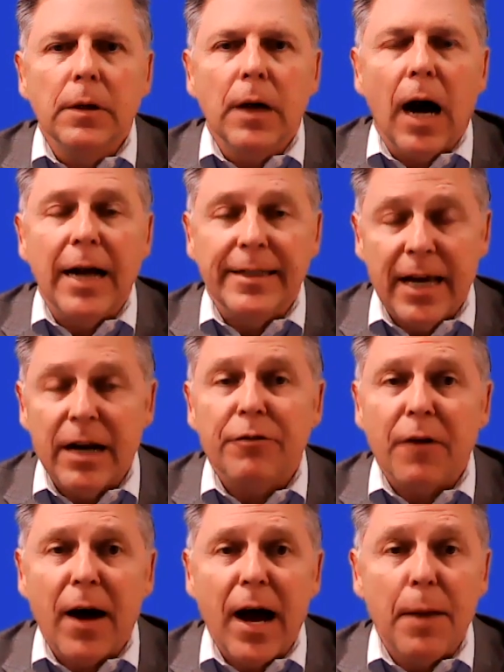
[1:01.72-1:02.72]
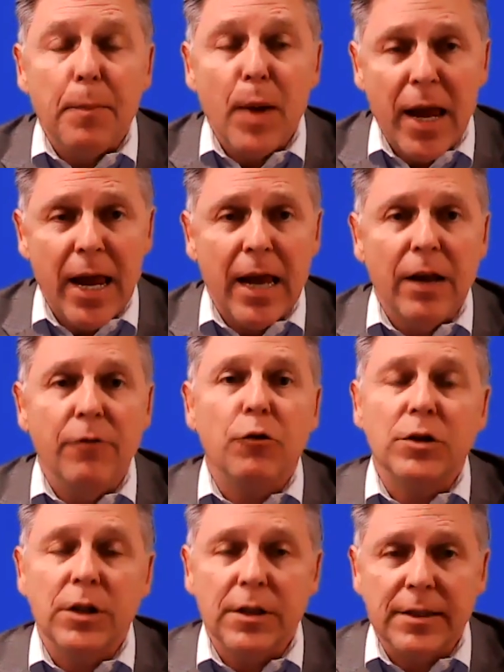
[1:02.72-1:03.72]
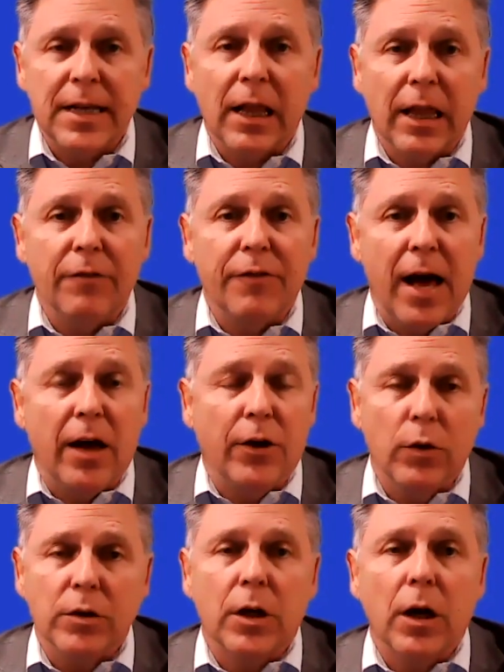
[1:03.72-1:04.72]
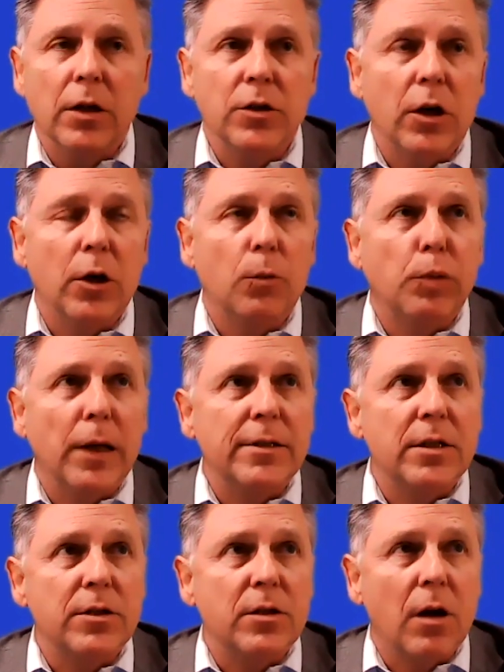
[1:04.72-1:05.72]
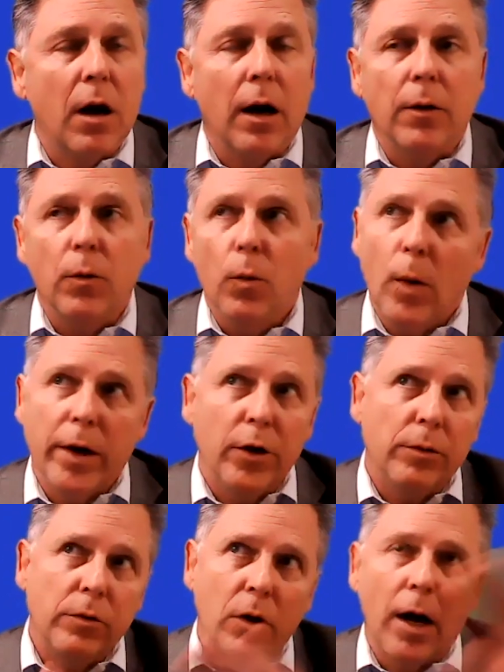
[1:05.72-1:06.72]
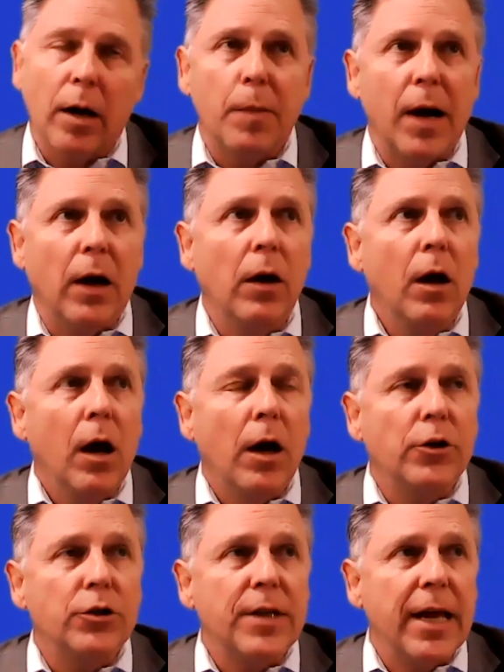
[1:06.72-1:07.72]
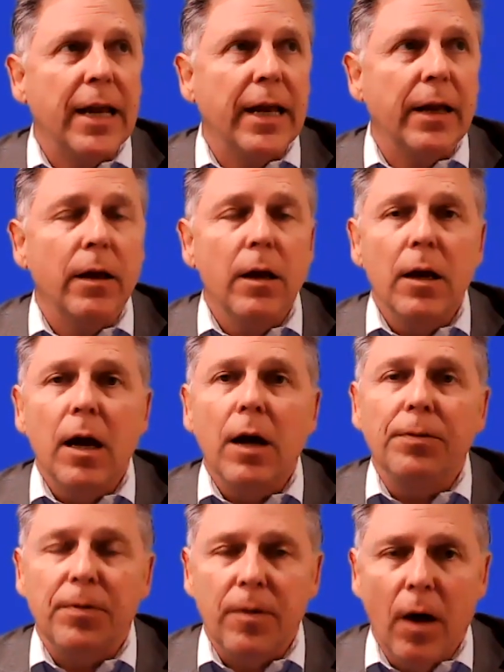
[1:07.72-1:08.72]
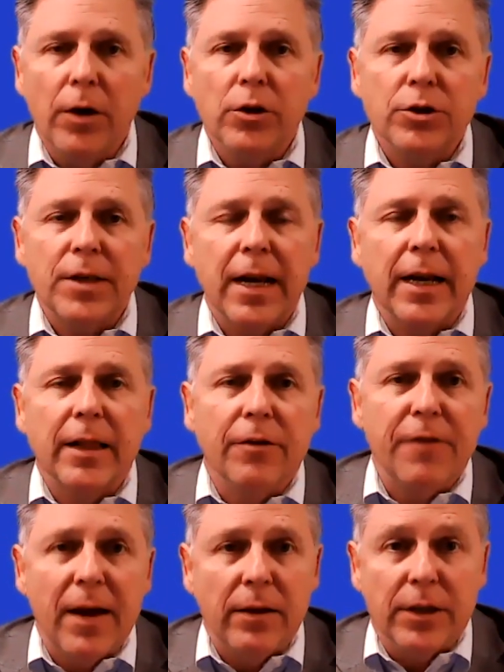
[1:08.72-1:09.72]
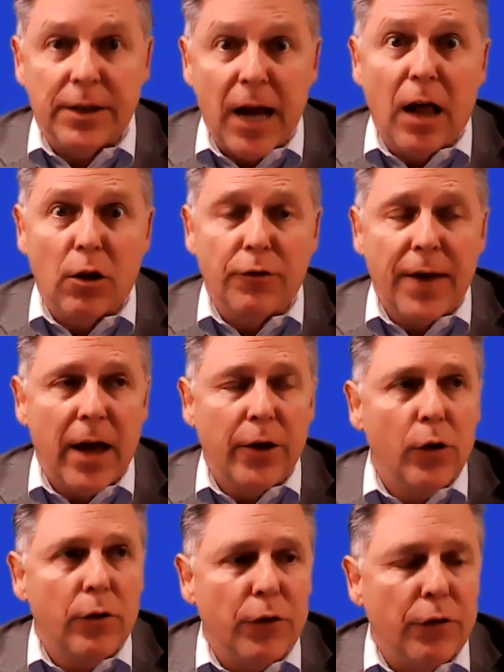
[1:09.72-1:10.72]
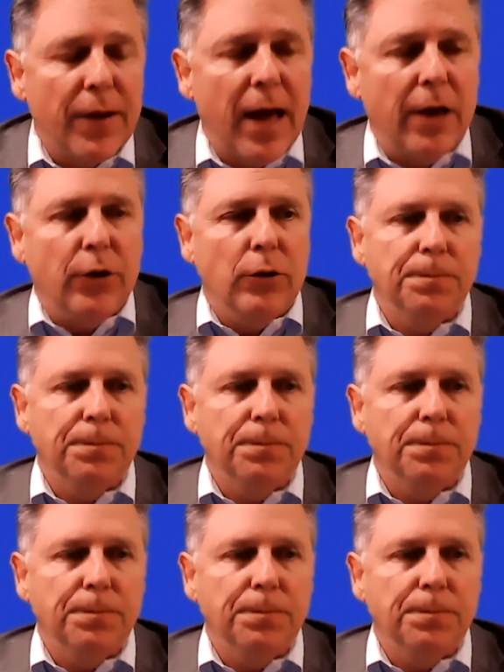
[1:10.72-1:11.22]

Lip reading: identify pain versus selling value is a good place to start when you talk about understanding the dollar value of your value.